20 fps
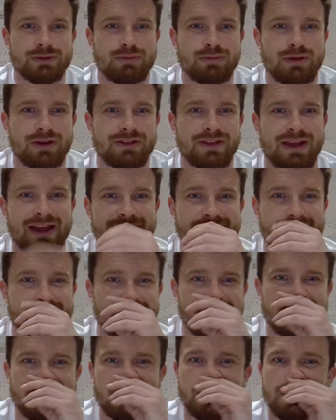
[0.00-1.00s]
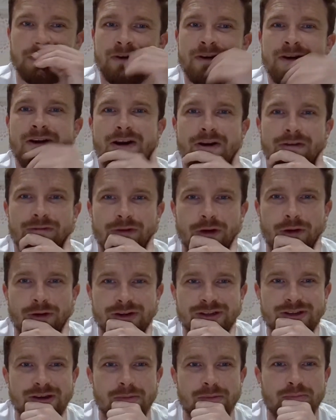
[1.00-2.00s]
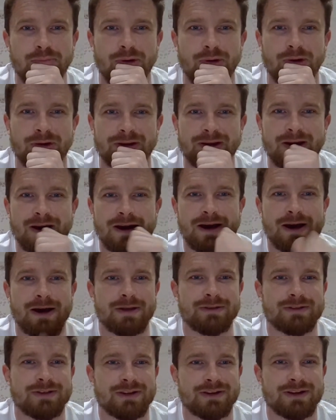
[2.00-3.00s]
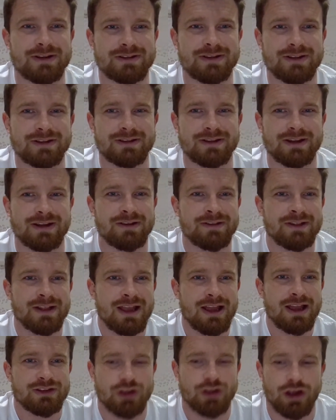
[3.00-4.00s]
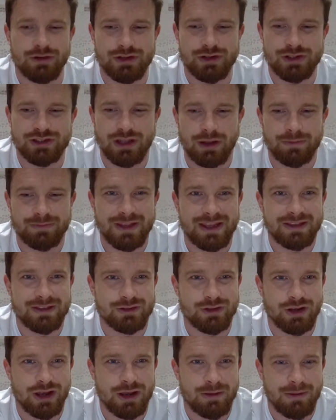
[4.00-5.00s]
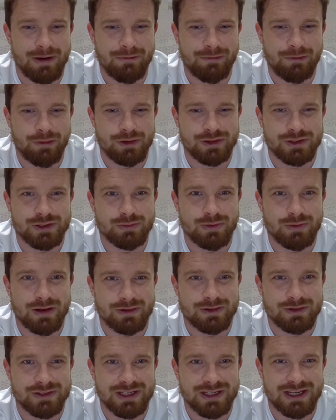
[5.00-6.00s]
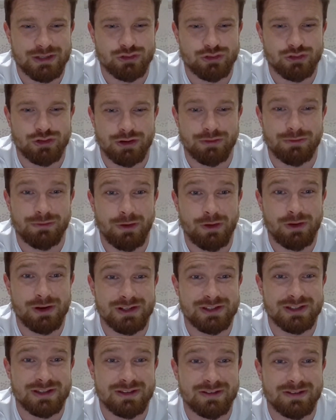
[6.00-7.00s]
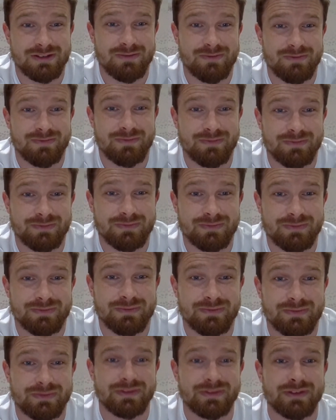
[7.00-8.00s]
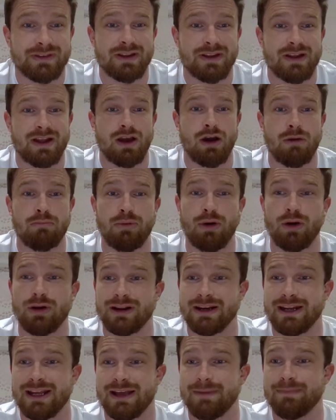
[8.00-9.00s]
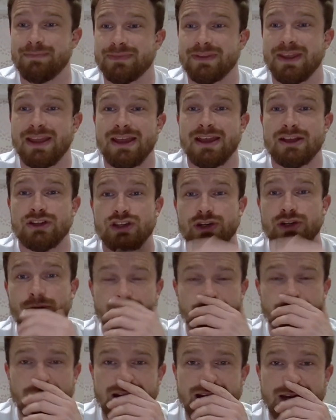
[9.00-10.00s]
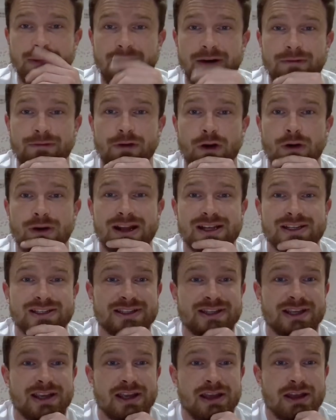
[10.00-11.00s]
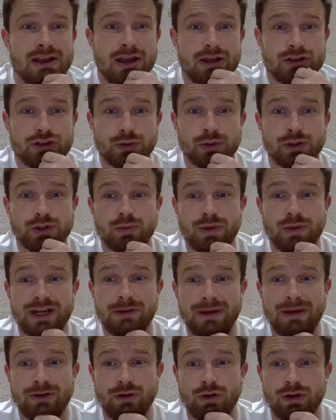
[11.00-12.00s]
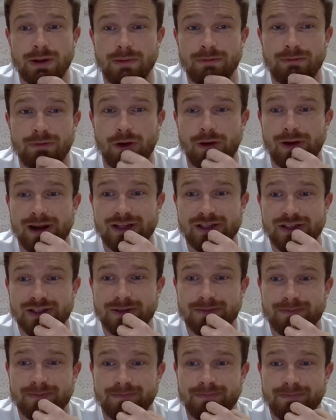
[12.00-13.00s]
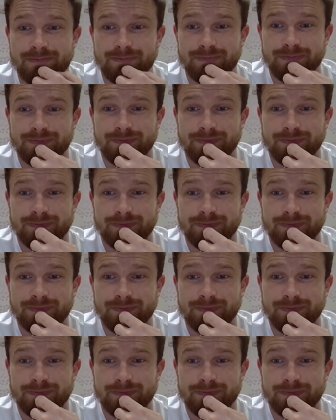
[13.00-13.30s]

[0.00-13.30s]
I'm just putting that in the title. Forest. So I'm just updating the title about Forest as well because it is true. Forest are bottling it. Do you know what's weird about Forest? Do you know what's weird about Nottingham Forest?